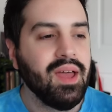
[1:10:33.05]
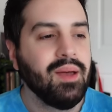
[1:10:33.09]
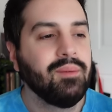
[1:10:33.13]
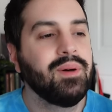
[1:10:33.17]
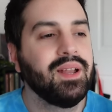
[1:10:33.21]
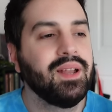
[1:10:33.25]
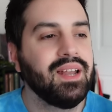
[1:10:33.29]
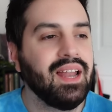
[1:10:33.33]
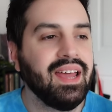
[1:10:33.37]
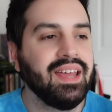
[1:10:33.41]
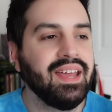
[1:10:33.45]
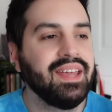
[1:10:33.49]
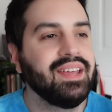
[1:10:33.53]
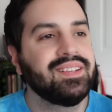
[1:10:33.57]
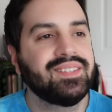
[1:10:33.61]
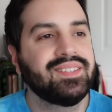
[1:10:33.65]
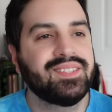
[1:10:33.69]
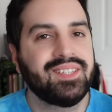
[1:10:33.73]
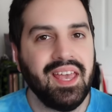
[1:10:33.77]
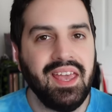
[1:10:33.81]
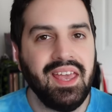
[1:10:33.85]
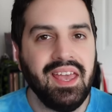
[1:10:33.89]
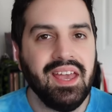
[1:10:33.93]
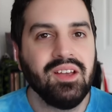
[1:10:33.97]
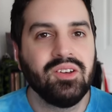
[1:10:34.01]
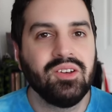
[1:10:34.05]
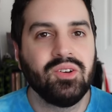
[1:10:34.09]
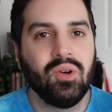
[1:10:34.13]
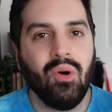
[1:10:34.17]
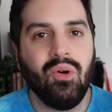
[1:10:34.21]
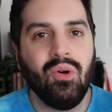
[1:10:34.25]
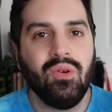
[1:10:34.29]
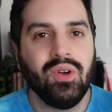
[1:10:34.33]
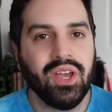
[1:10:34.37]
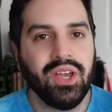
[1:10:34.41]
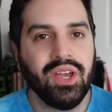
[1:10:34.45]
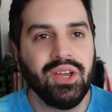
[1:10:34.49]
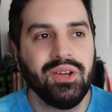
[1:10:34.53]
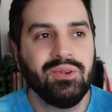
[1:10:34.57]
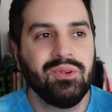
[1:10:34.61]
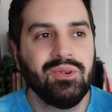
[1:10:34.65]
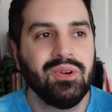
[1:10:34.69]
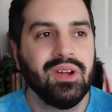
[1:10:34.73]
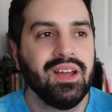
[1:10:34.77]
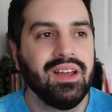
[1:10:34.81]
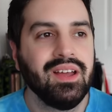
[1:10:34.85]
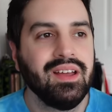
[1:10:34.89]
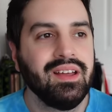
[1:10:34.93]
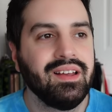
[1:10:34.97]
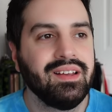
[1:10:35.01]
But like seeing
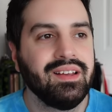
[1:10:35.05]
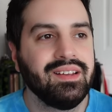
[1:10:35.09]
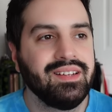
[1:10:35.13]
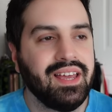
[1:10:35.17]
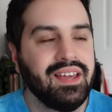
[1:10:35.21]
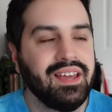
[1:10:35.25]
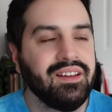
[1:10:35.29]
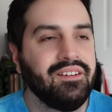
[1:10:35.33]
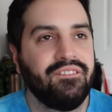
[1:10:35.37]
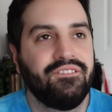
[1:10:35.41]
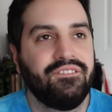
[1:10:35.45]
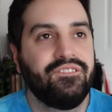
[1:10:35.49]
Goku like,